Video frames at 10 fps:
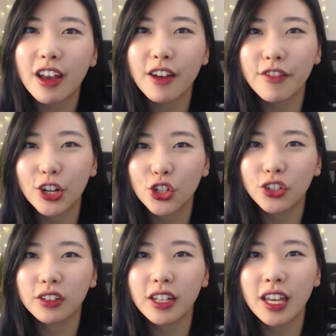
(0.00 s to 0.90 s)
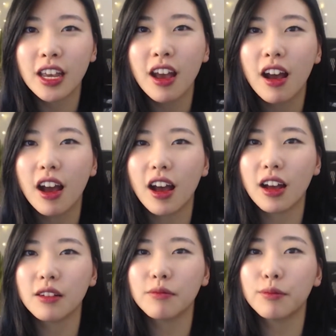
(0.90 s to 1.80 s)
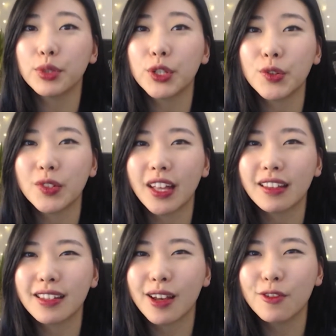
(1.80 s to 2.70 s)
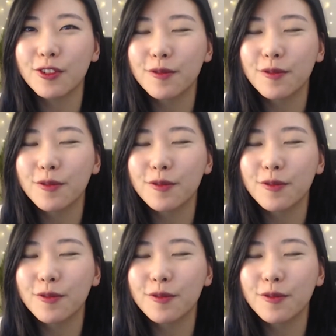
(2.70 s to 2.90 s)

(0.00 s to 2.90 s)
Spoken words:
eventually produce that sound.